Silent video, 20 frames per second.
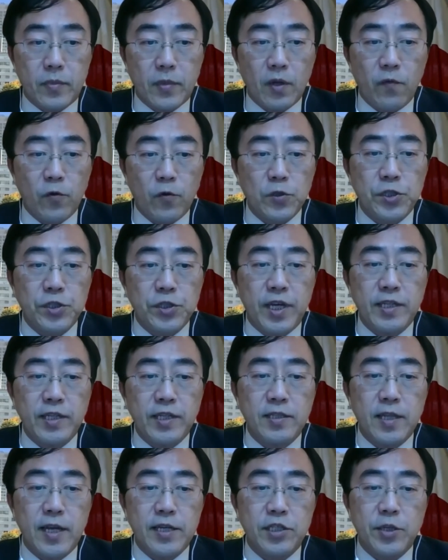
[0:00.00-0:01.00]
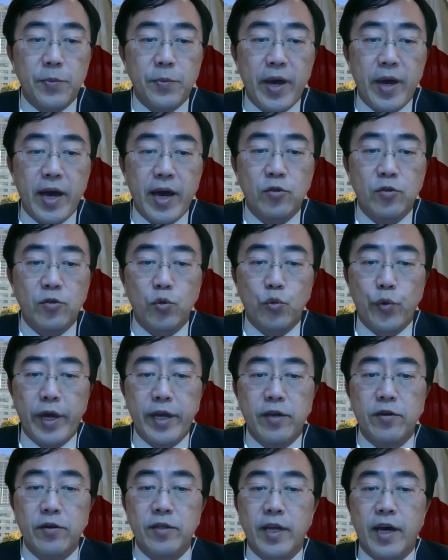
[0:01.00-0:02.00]
For states like Japan who
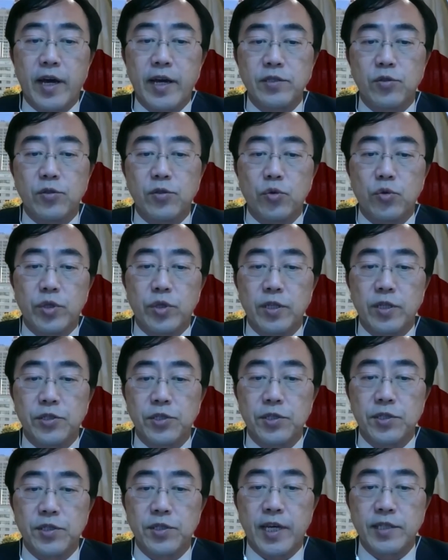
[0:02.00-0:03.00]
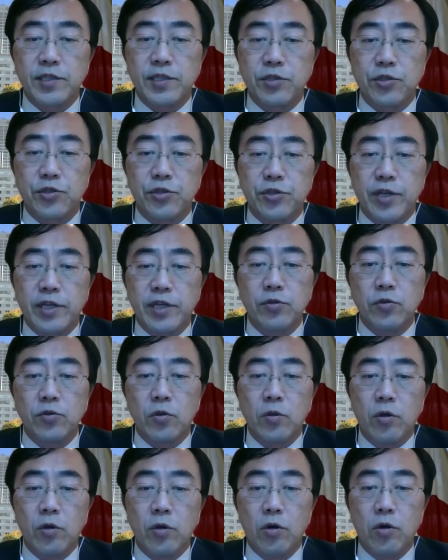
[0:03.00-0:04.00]
recognize due diligence as international
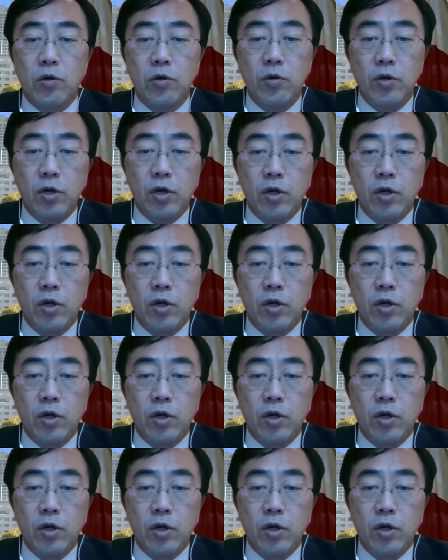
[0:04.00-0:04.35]
law,